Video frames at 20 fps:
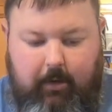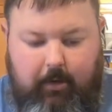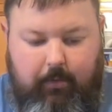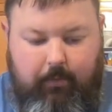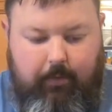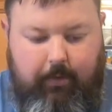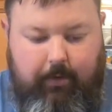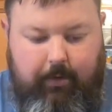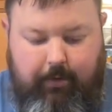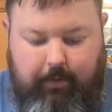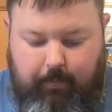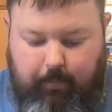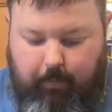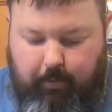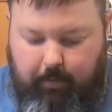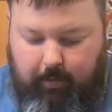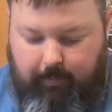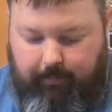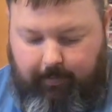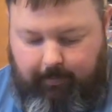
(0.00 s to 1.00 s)
We're going to do
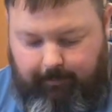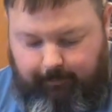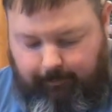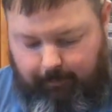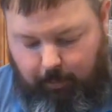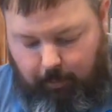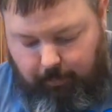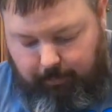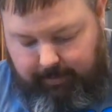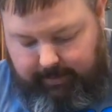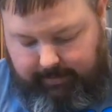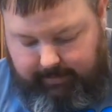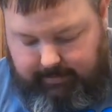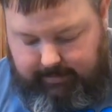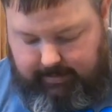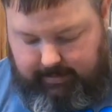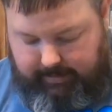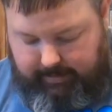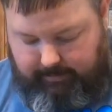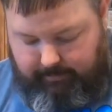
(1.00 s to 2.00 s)
more of a folding
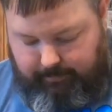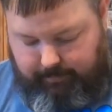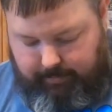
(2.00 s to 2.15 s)
type